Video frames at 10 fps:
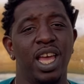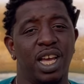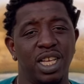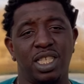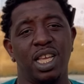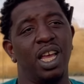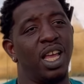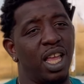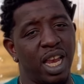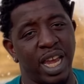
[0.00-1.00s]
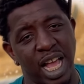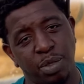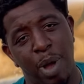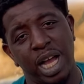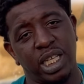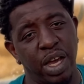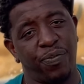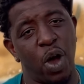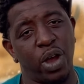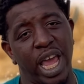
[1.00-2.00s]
Cause that's my kinfolk.